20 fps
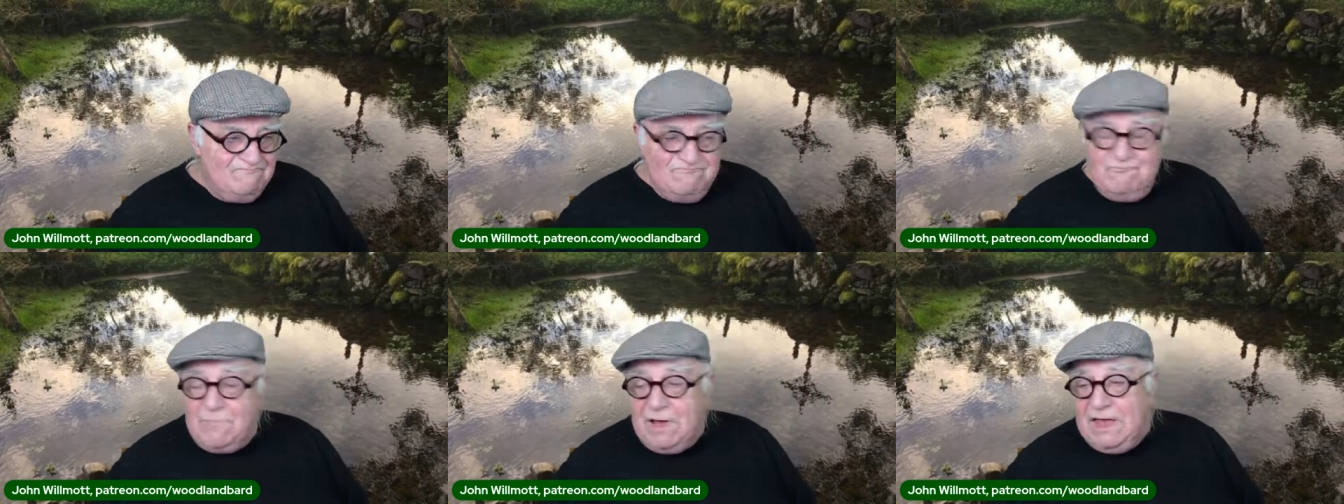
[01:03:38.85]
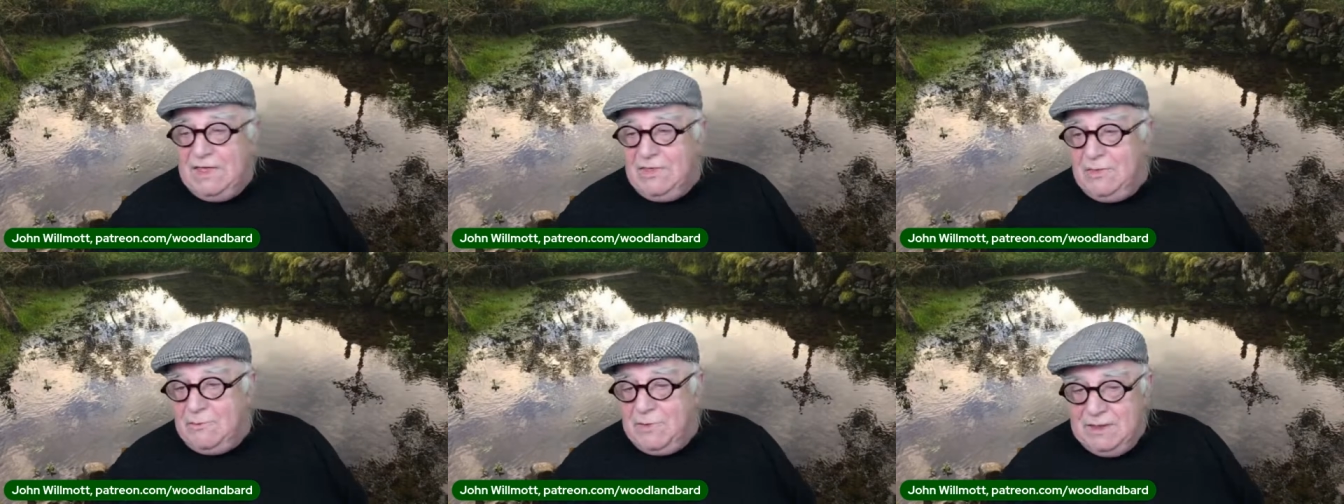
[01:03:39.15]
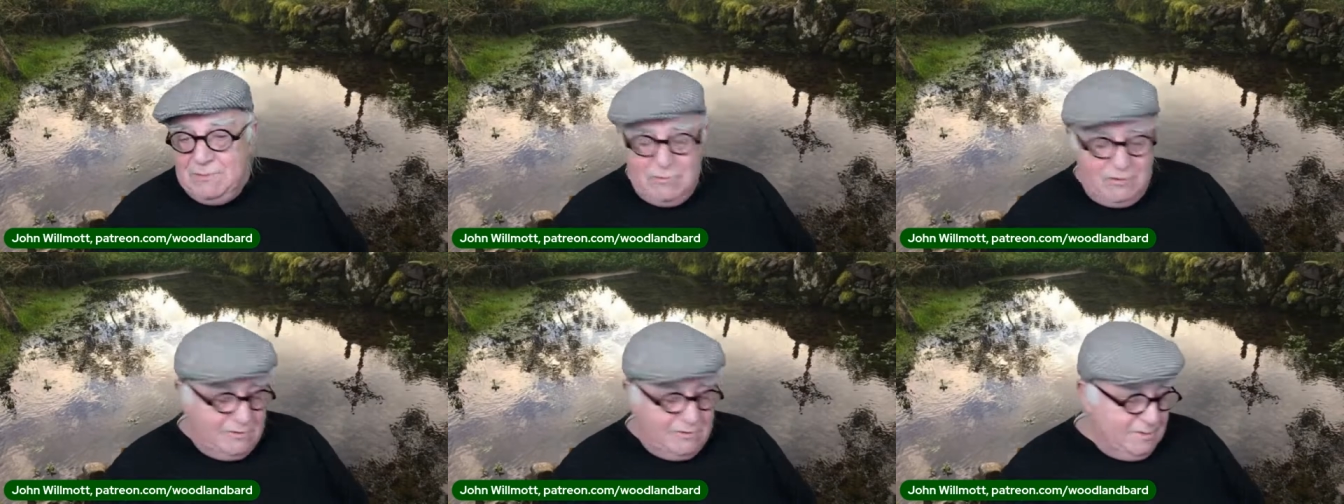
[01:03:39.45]
by the
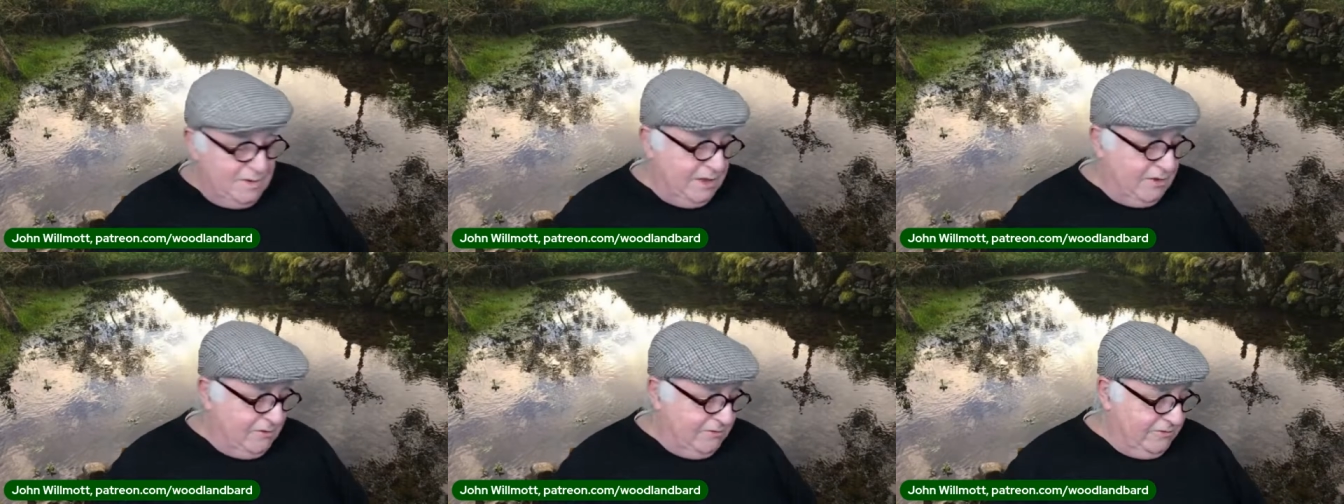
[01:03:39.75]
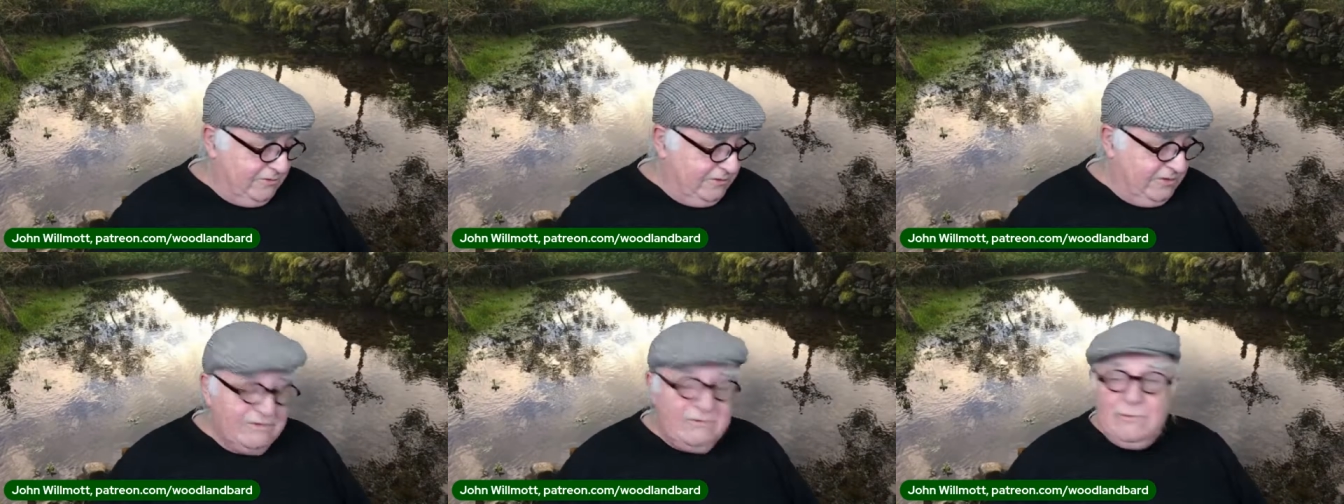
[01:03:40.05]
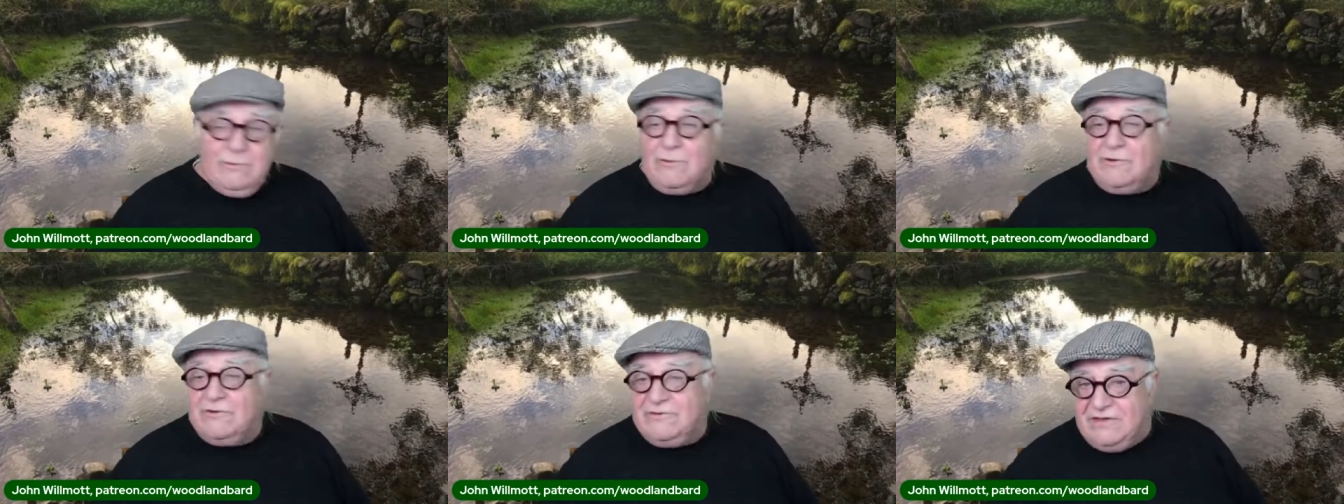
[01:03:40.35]
people, because
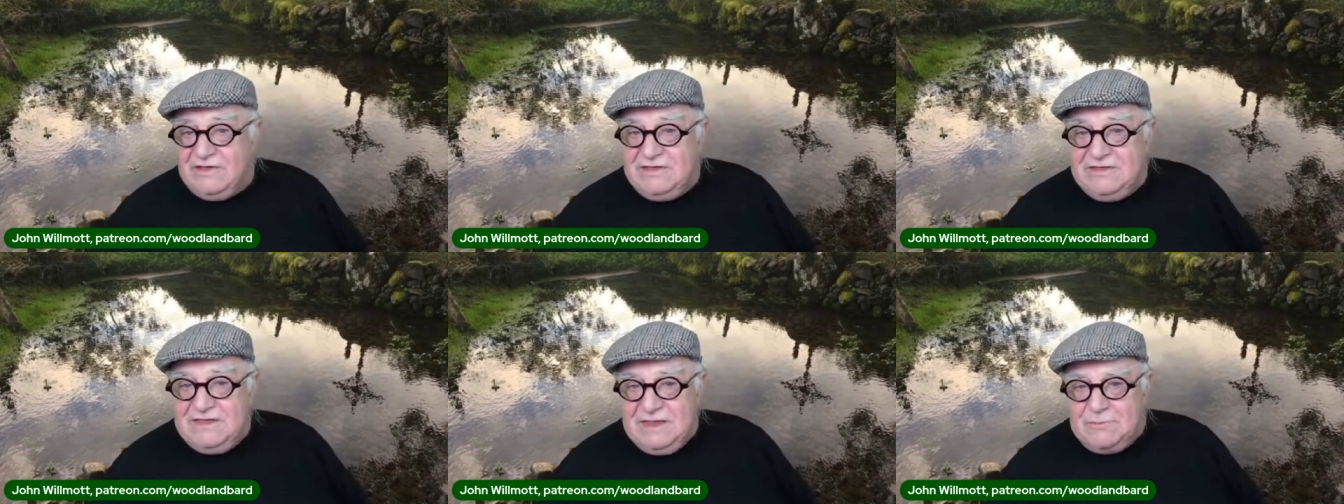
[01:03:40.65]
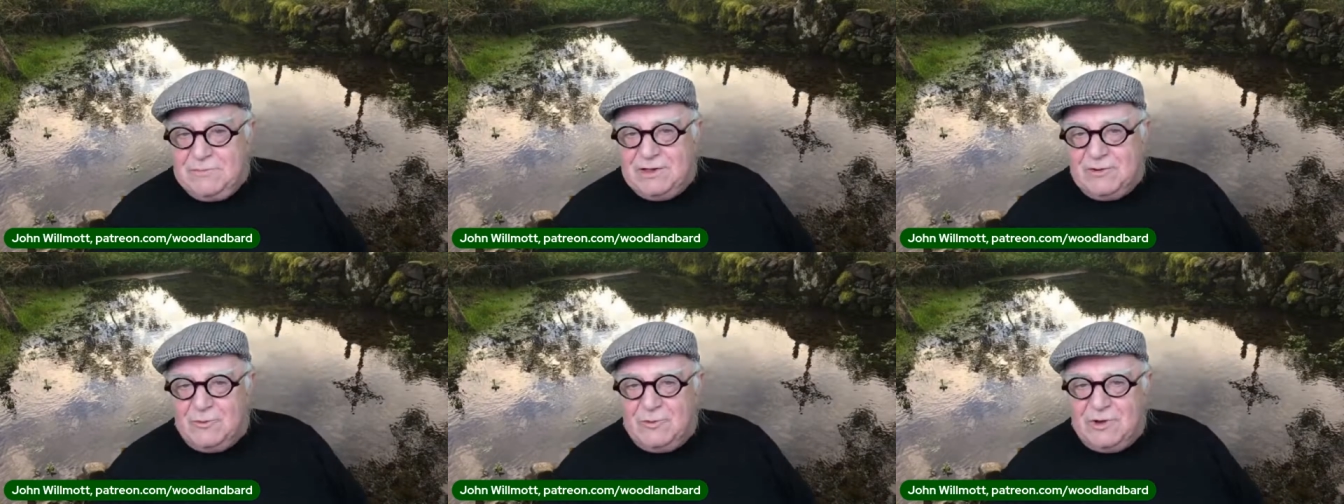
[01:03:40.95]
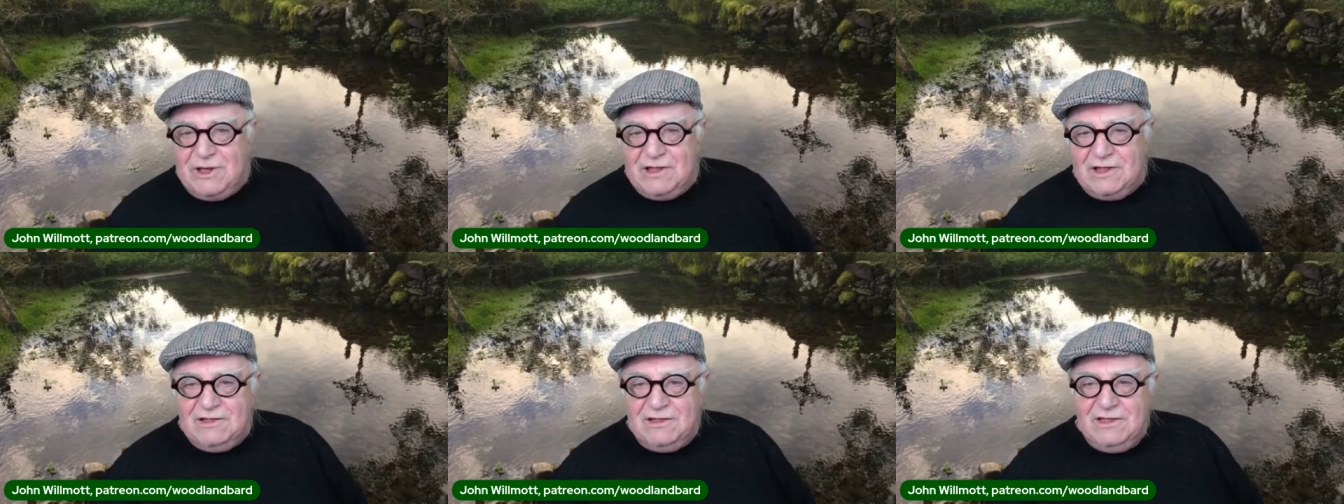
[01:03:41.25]
this was a dipping
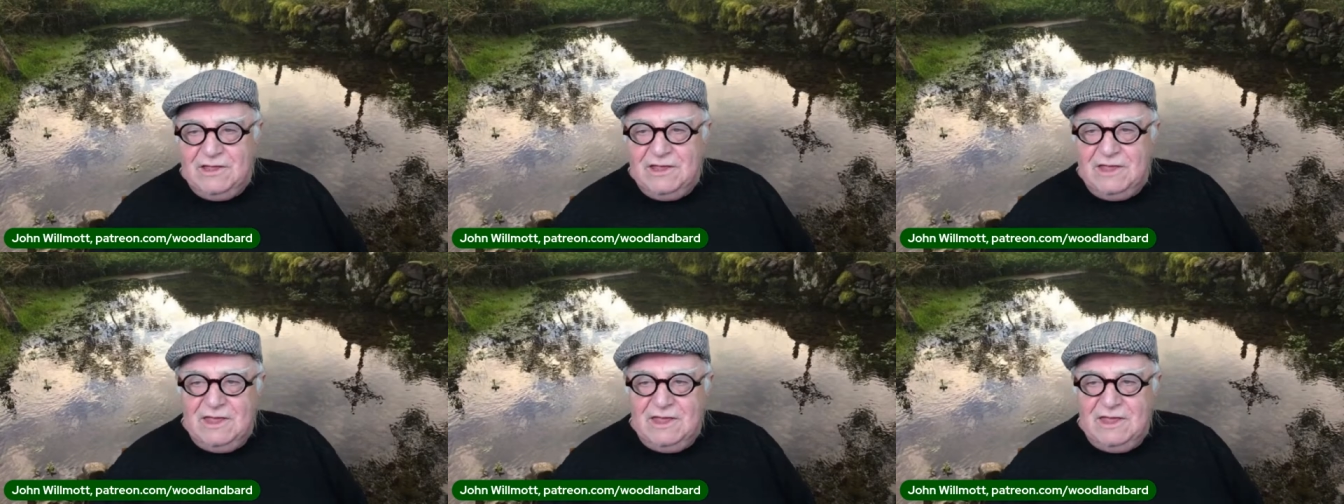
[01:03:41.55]
well.